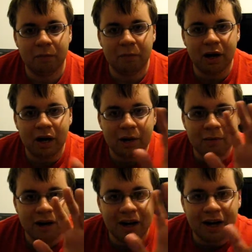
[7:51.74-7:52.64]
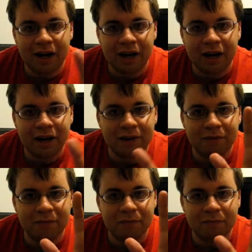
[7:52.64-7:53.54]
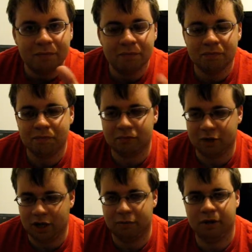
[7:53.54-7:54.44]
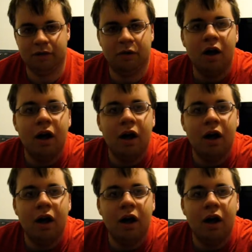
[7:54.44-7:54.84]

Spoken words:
Bye-bye. No, I'm kidding.